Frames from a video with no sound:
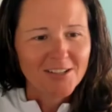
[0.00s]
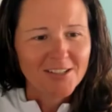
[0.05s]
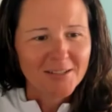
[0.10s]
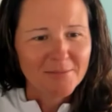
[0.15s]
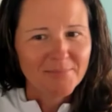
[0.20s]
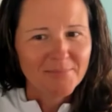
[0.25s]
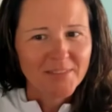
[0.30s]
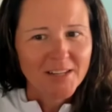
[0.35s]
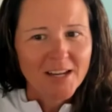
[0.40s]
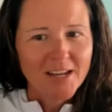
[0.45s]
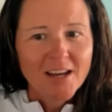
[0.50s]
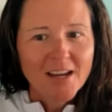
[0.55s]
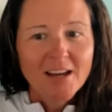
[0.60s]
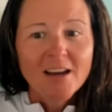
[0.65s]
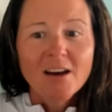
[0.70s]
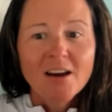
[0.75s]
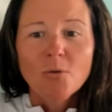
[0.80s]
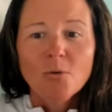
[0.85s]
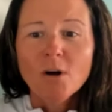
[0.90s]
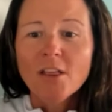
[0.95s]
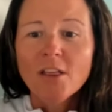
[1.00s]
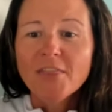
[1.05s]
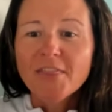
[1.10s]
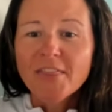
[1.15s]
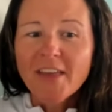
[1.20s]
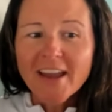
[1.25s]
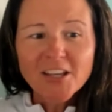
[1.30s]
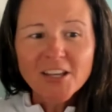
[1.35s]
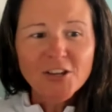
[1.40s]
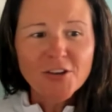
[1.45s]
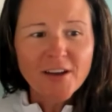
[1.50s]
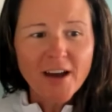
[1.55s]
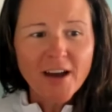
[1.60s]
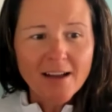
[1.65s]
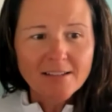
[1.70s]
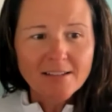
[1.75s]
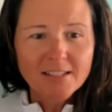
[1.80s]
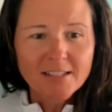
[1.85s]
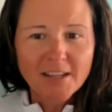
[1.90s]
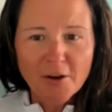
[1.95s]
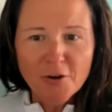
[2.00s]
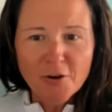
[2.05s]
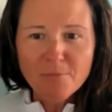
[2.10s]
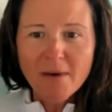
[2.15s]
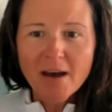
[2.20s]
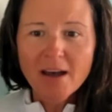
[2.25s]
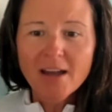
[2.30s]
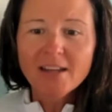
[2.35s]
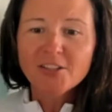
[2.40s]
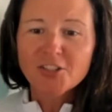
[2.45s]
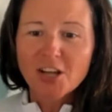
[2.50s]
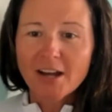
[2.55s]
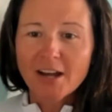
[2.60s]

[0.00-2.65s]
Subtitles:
Awesome. Well, thank you guys so much.